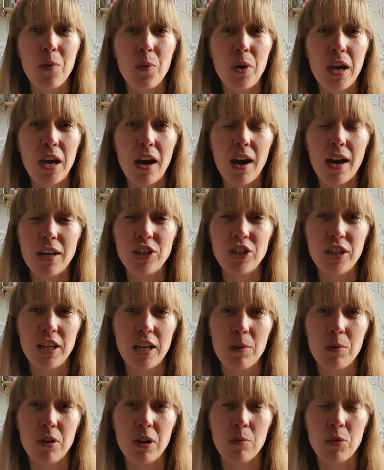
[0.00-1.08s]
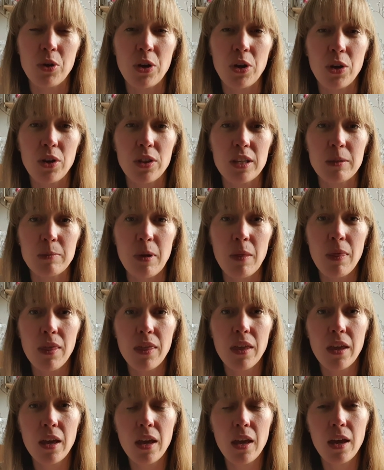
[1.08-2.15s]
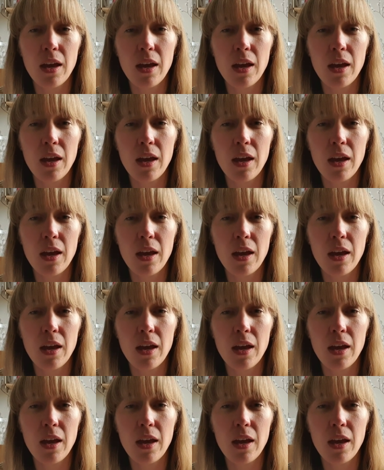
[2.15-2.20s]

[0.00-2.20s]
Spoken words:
where I share what I'm working on this month.